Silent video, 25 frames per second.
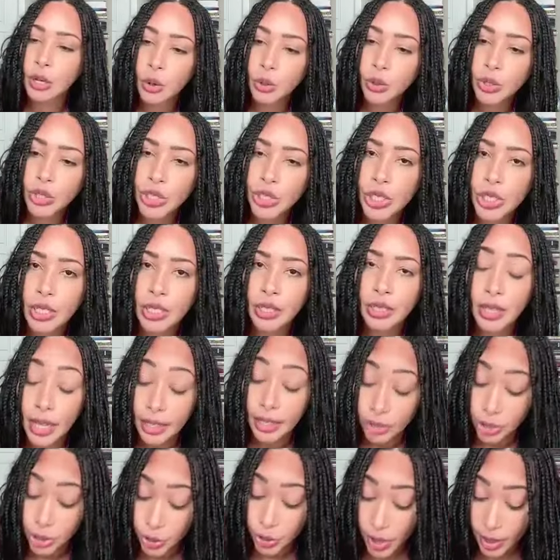ocean
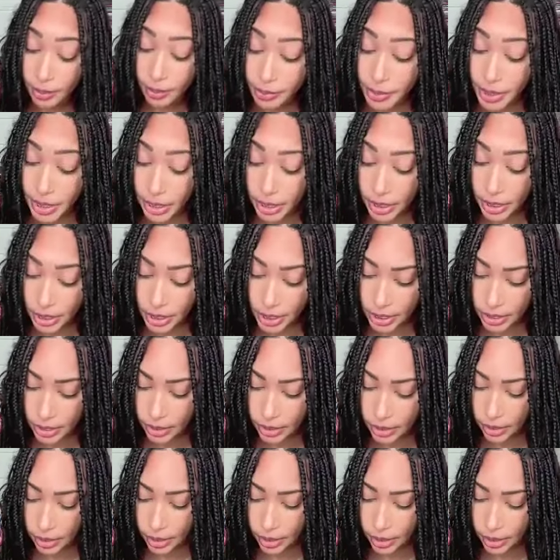that dreamt it.